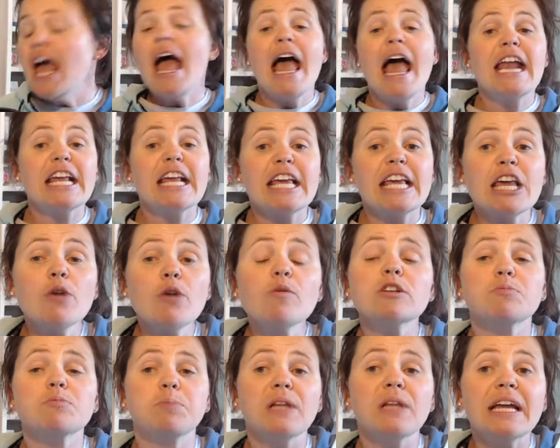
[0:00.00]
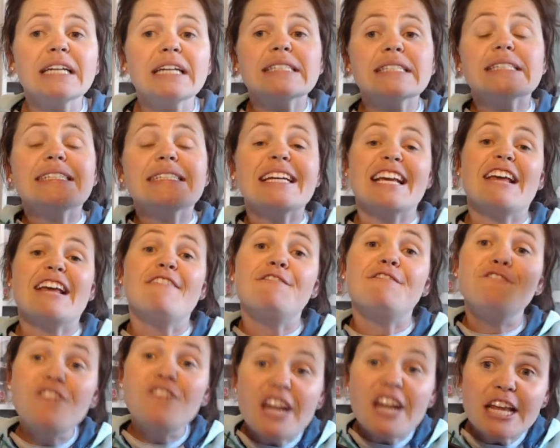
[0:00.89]
and he was playing
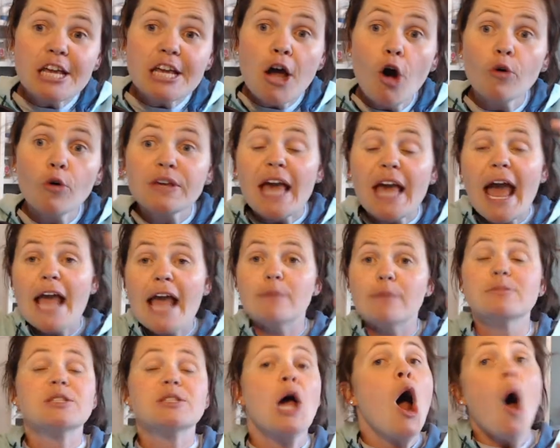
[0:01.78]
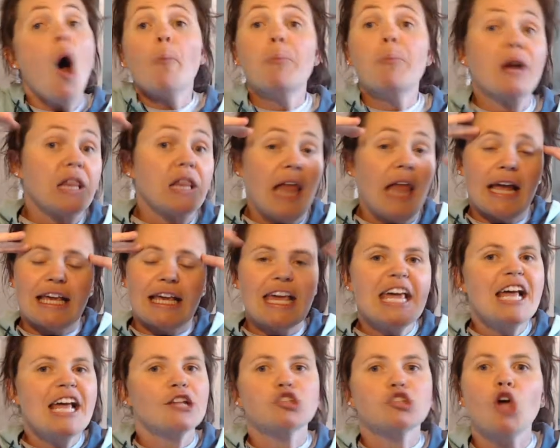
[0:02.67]
stinking video games, but like
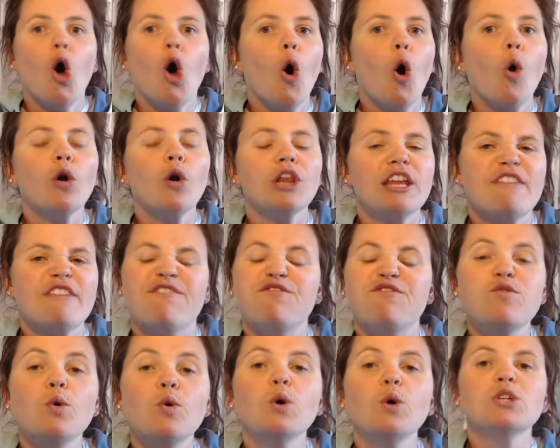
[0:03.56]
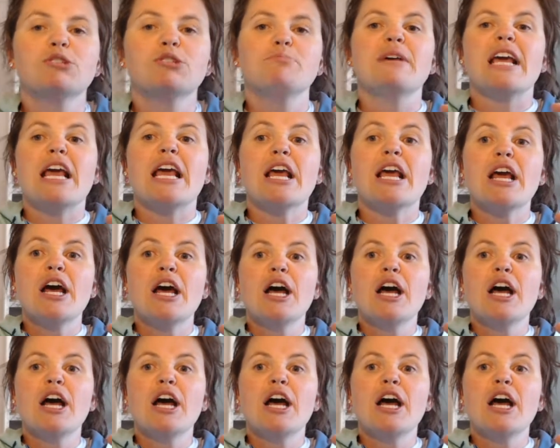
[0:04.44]
he had totally fooled me